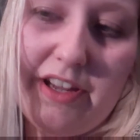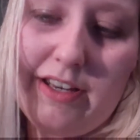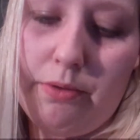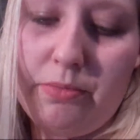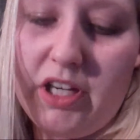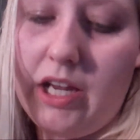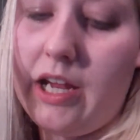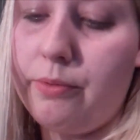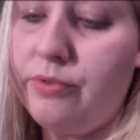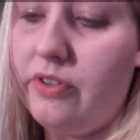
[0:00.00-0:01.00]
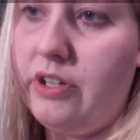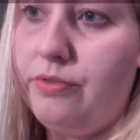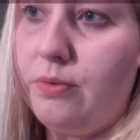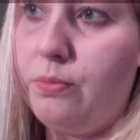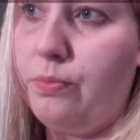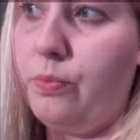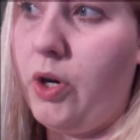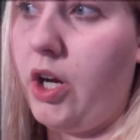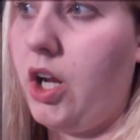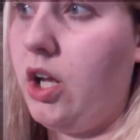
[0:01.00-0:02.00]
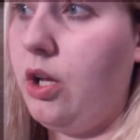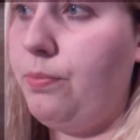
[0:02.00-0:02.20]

And then Monday I'm free from work